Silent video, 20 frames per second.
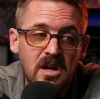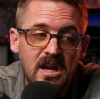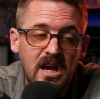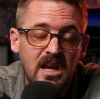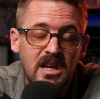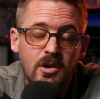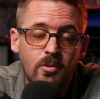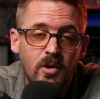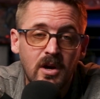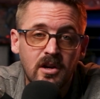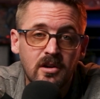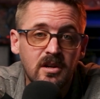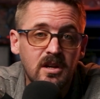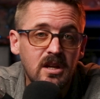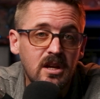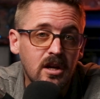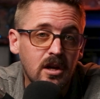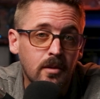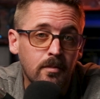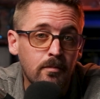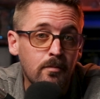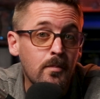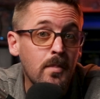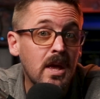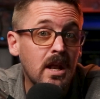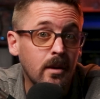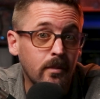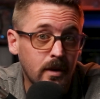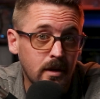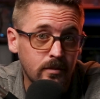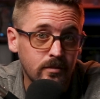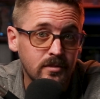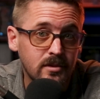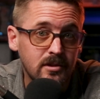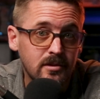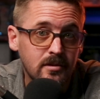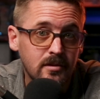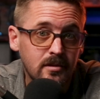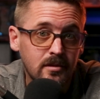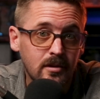anywhere near
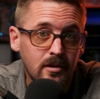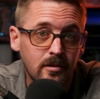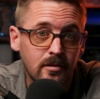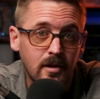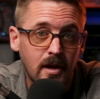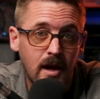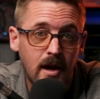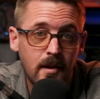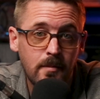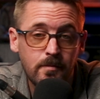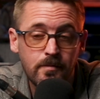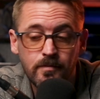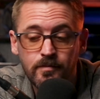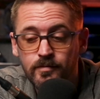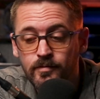minimums, okay?